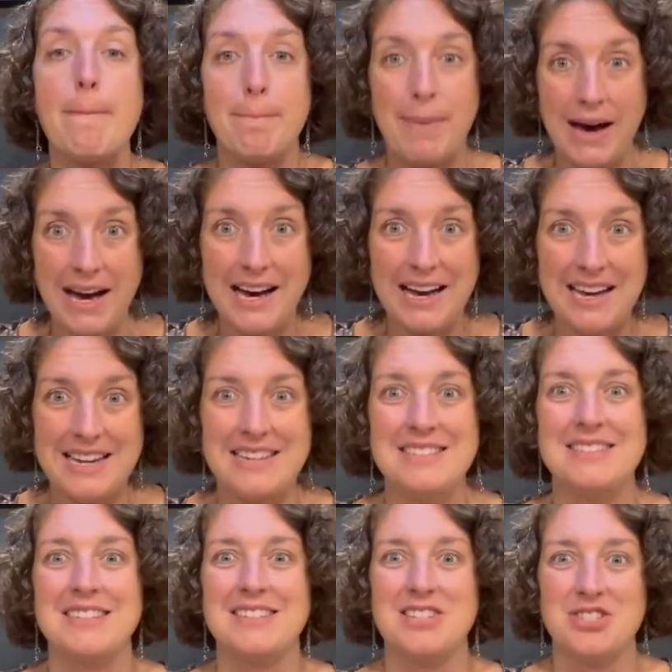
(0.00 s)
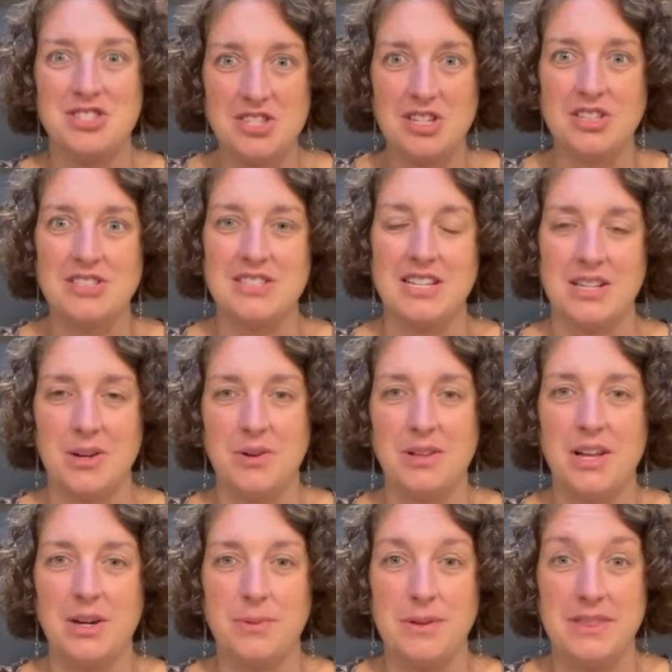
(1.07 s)
pies and desserts that go
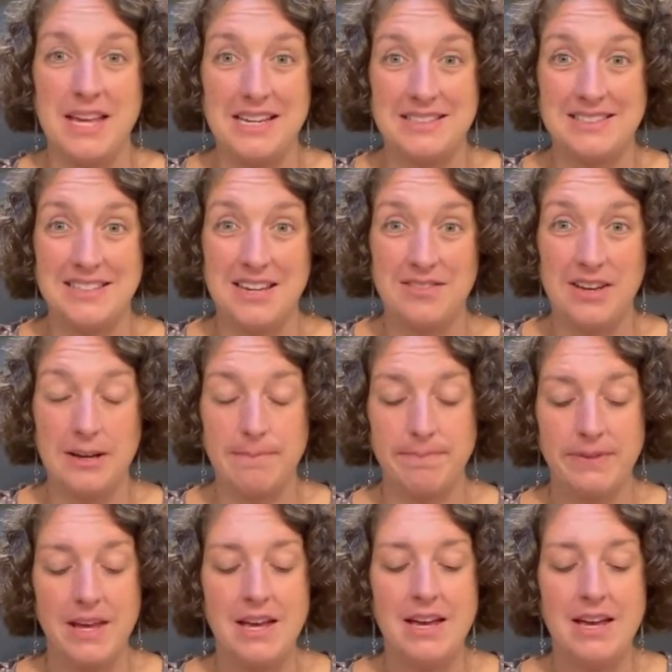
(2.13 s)
along with Thanksgiving.